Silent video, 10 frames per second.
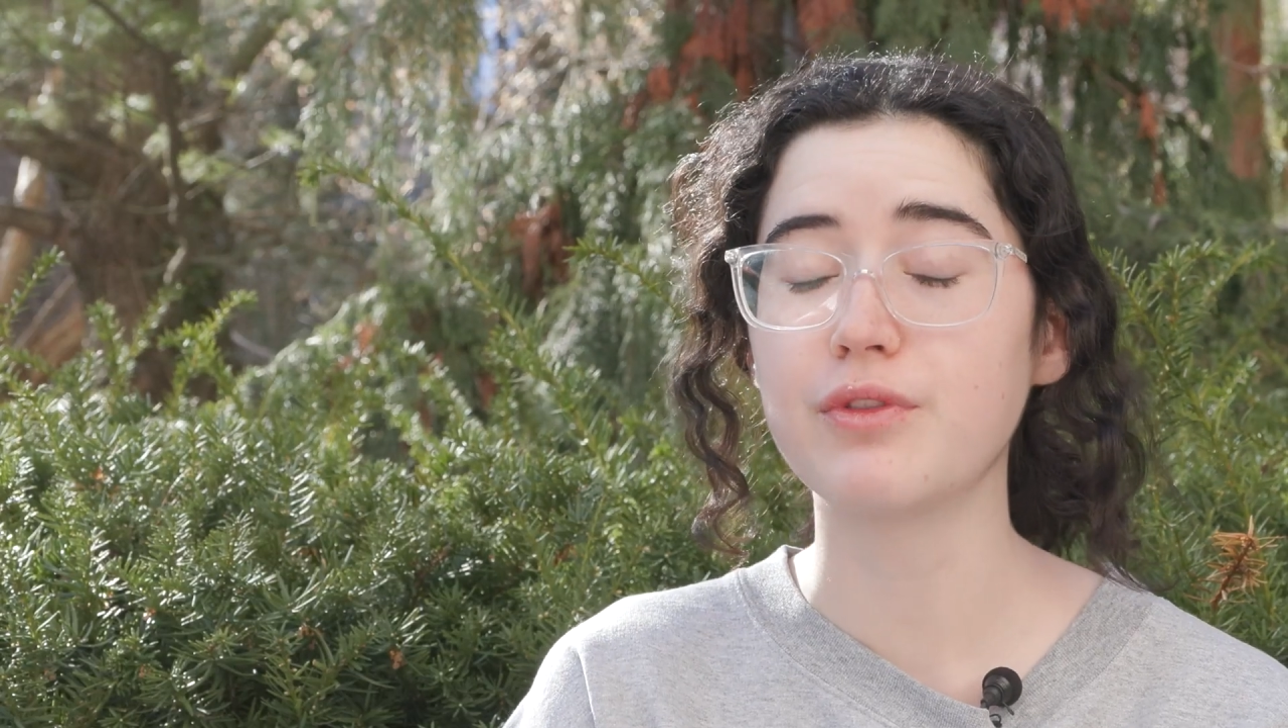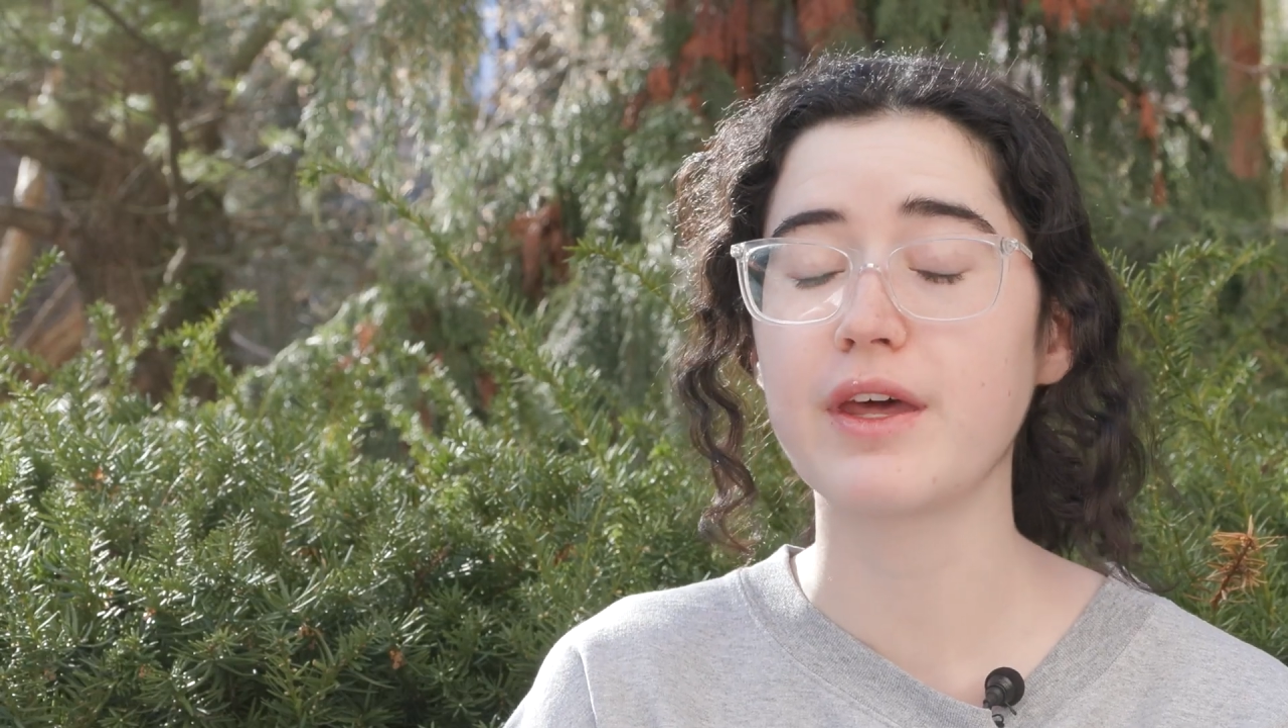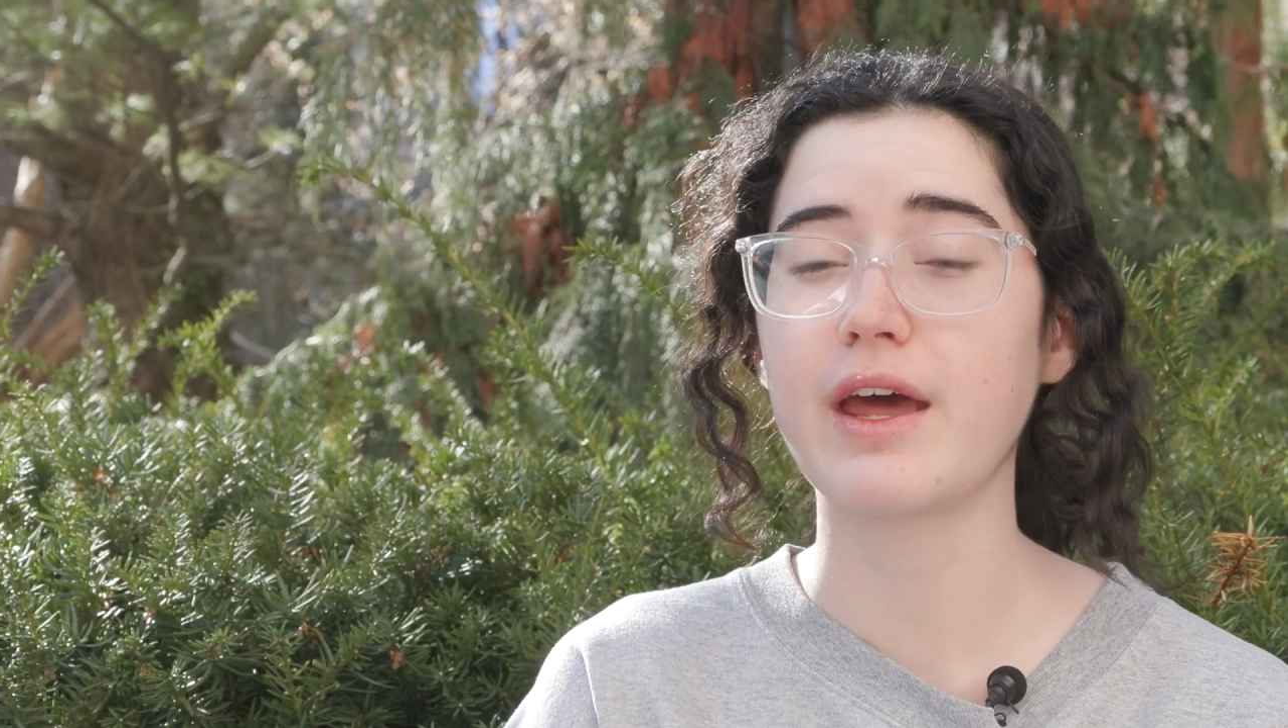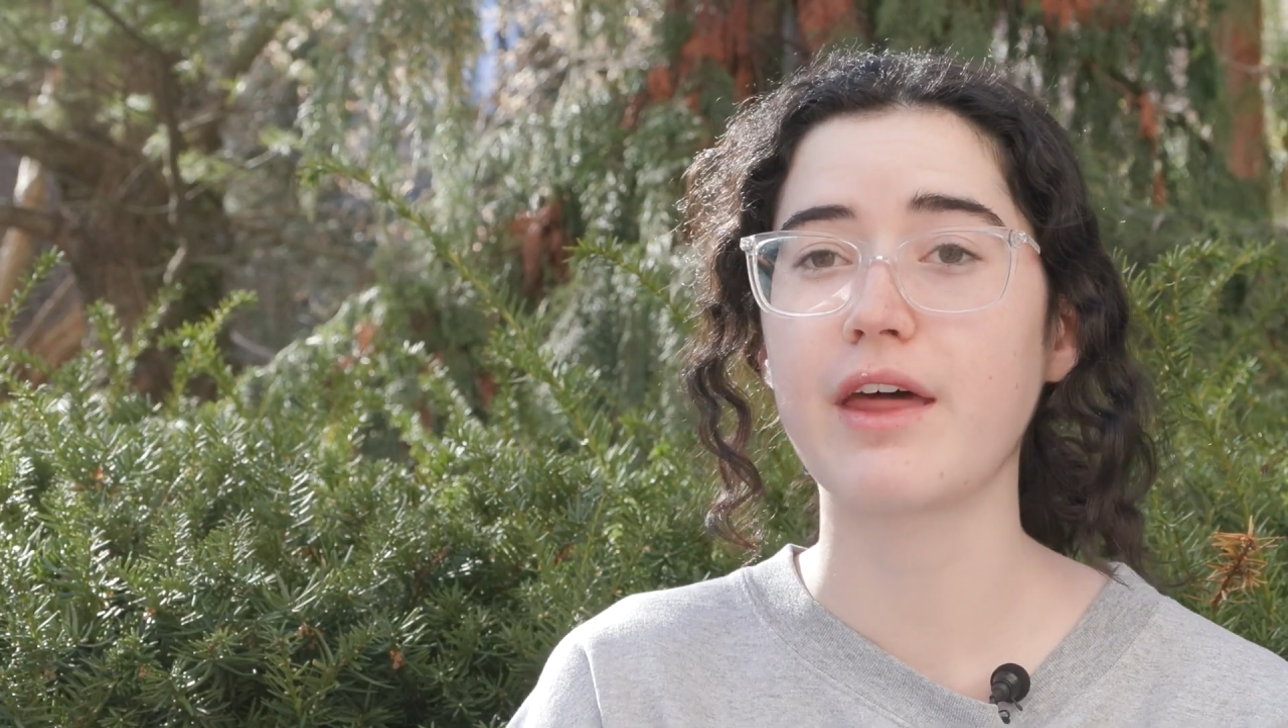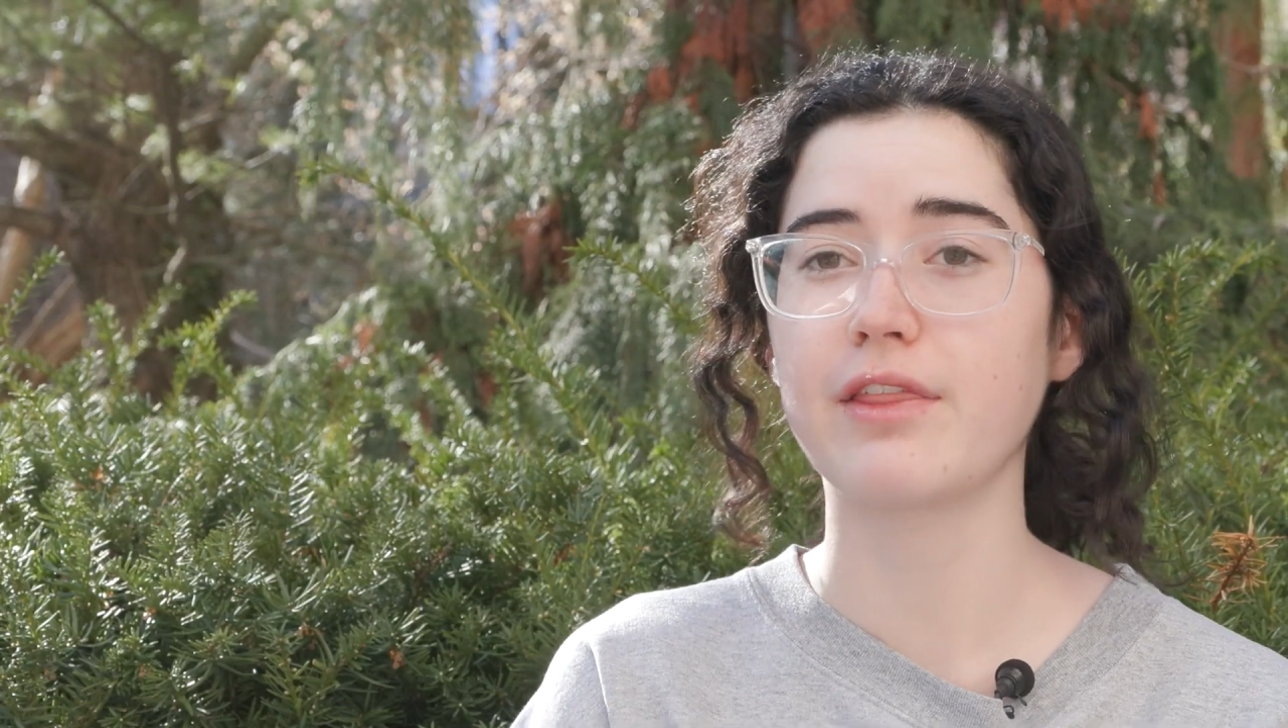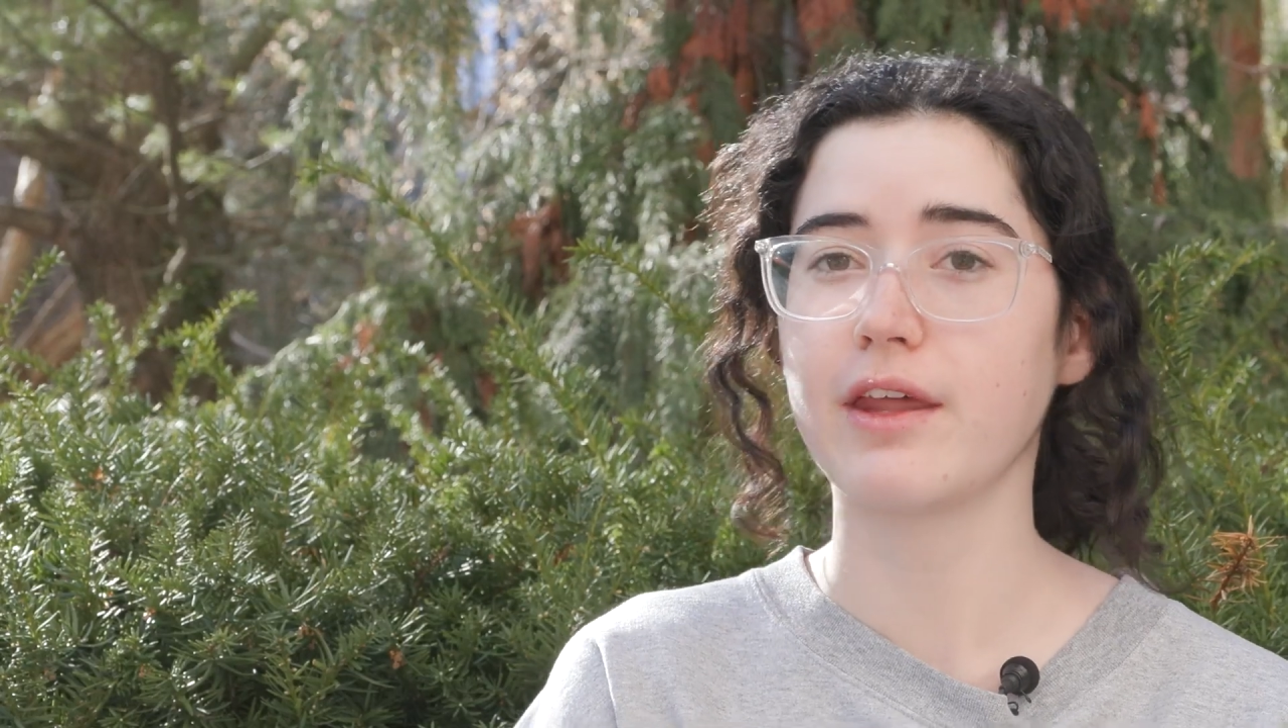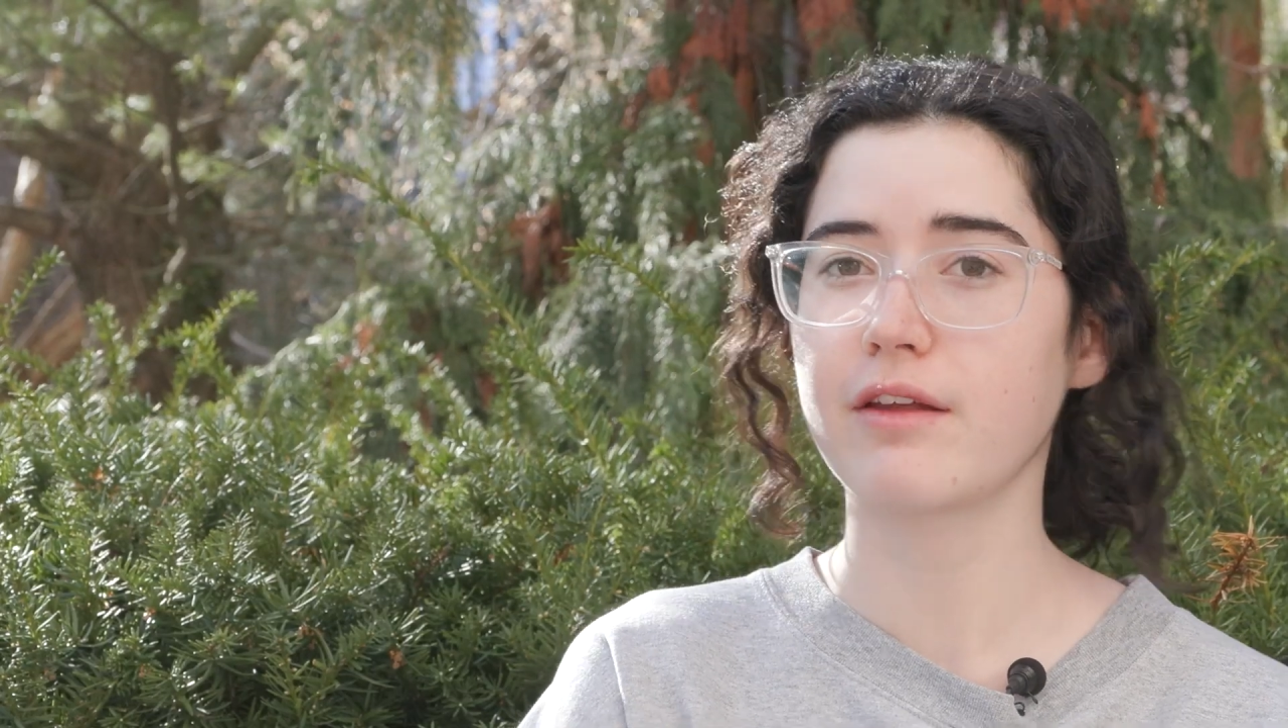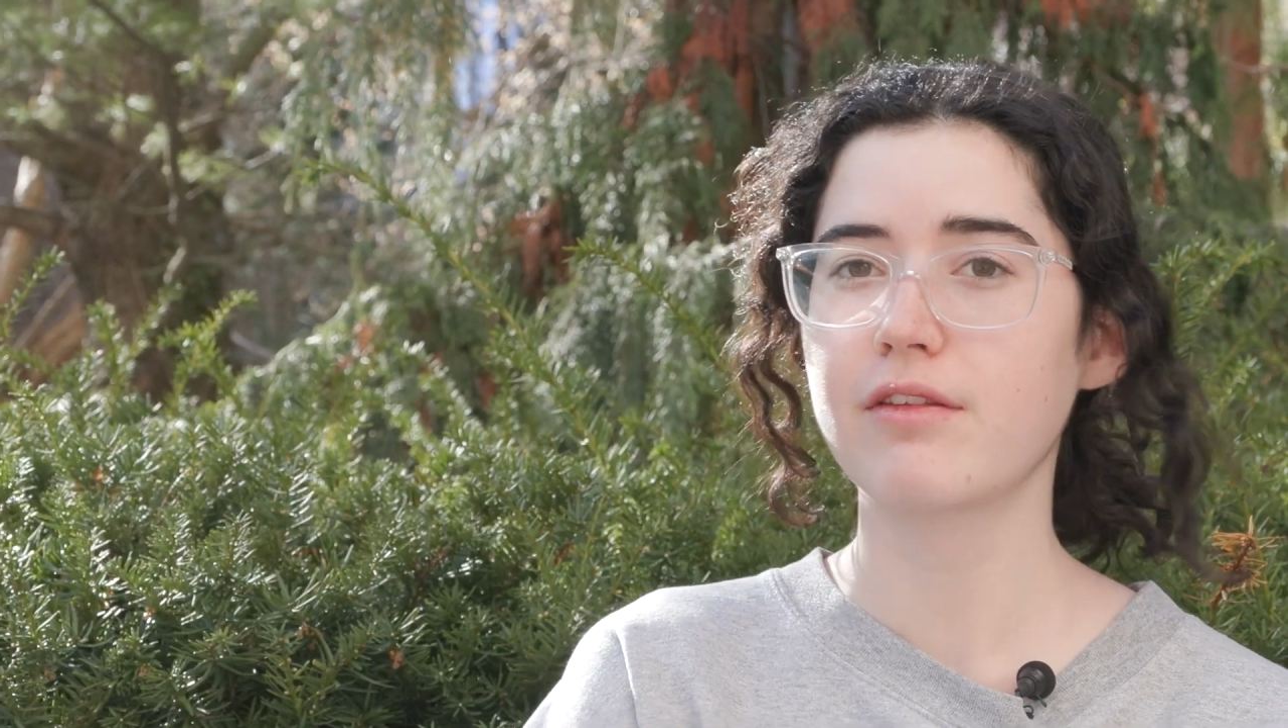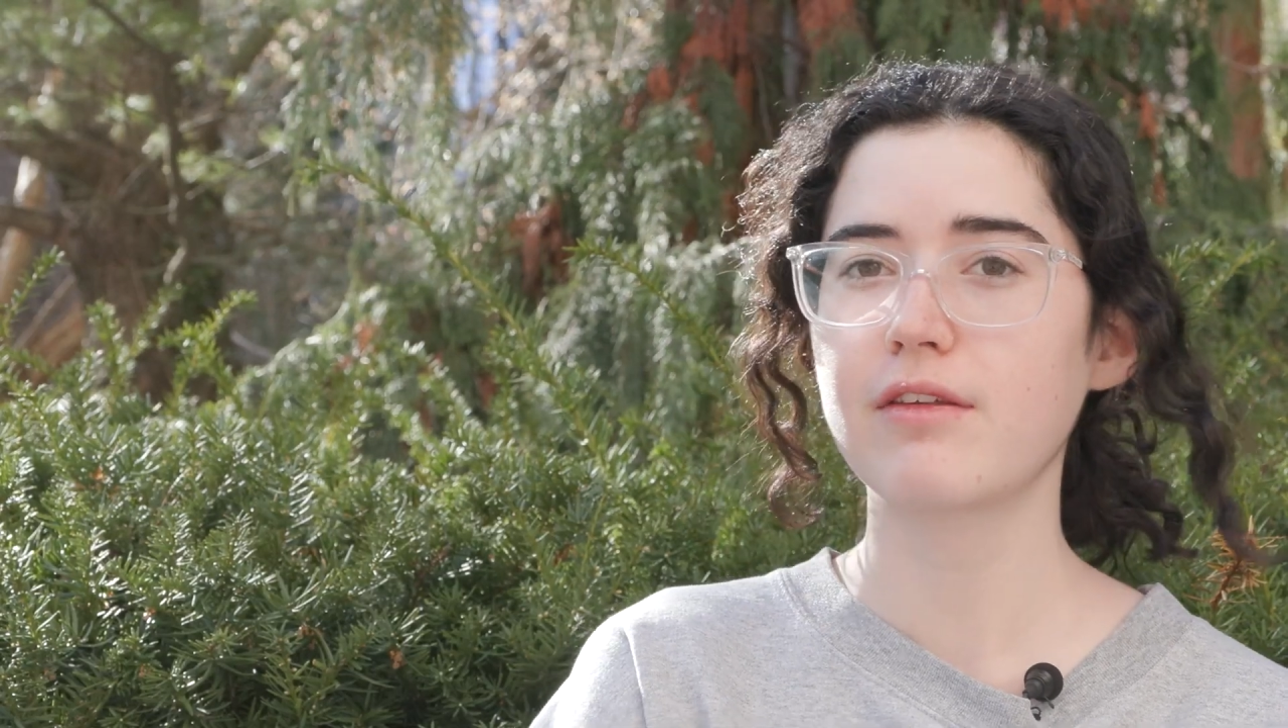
that athletics